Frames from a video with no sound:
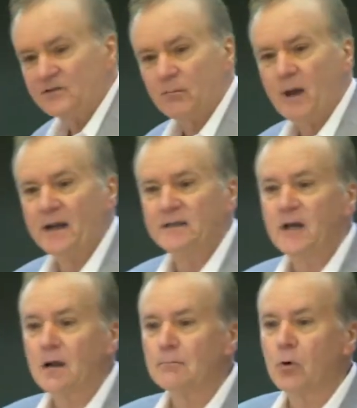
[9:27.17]
is about a
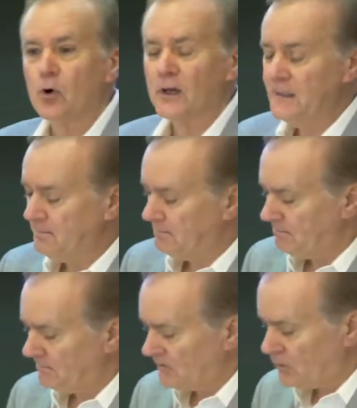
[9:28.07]
young boy
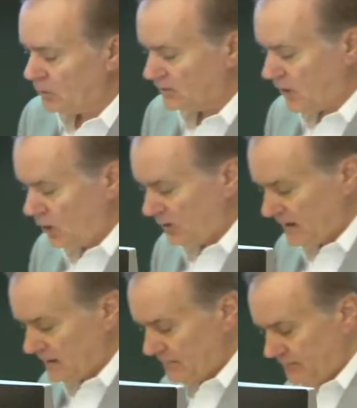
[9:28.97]
called
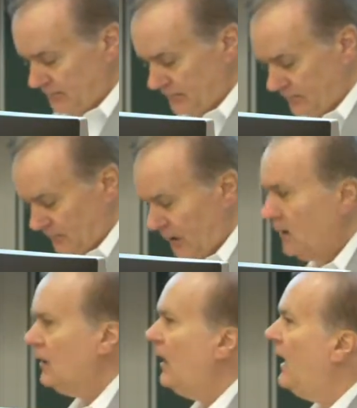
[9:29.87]
Cody.
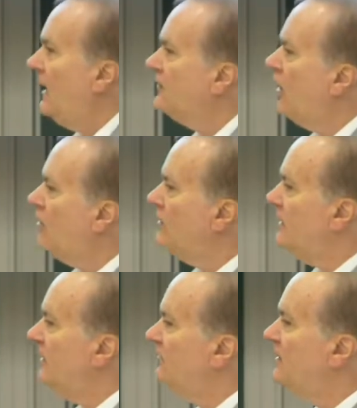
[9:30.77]
And
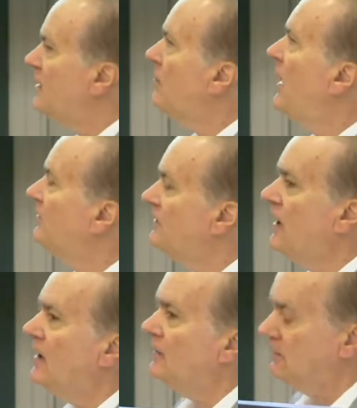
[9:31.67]
Cody is
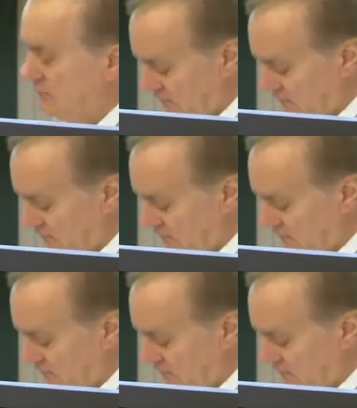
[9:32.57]
incapacitated,